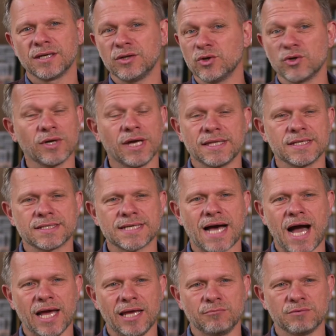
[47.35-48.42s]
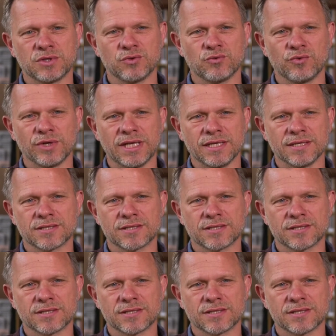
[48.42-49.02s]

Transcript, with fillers: you don't get the time to really